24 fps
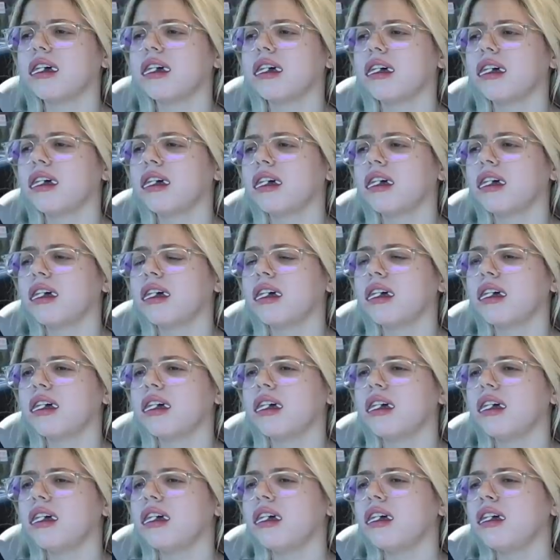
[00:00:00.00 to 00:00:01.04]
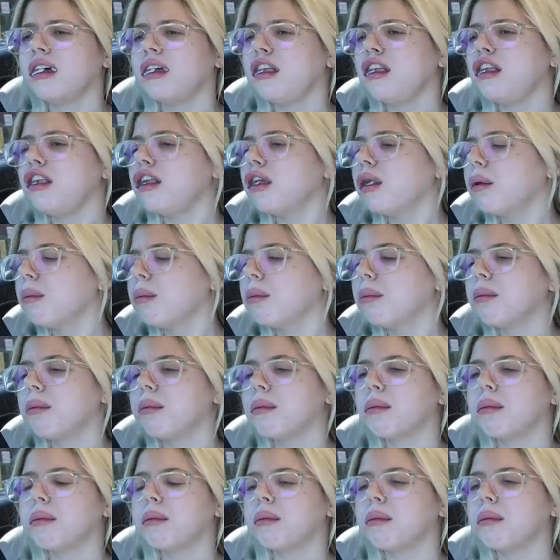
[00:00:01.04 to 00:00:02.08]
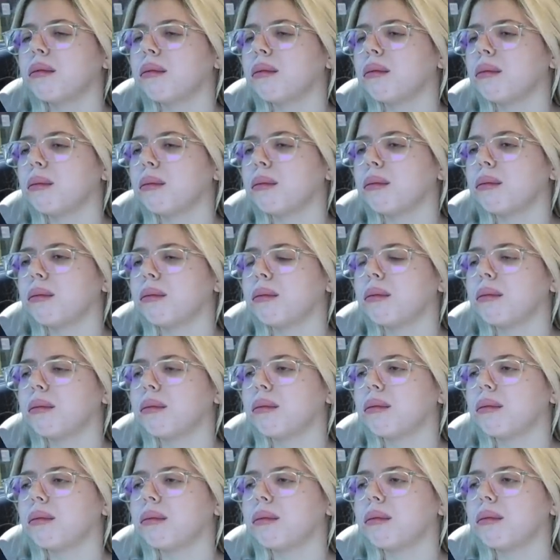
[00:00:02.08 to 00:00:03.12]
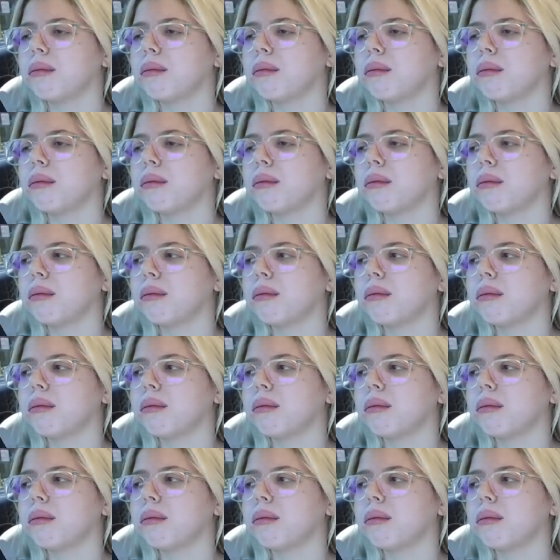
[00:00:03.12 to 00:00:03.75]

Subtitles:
[no speech]